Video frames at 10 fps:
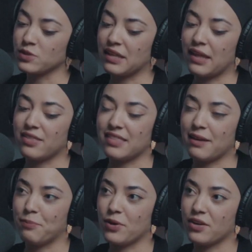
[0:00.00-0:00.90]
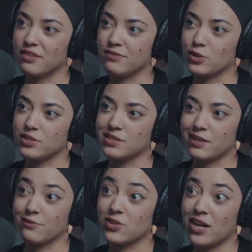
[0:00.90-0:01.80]
where I think that part of the verse is
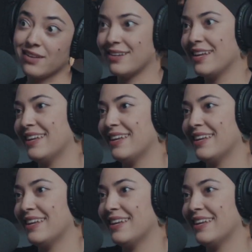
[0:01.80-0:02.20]
like forgotten.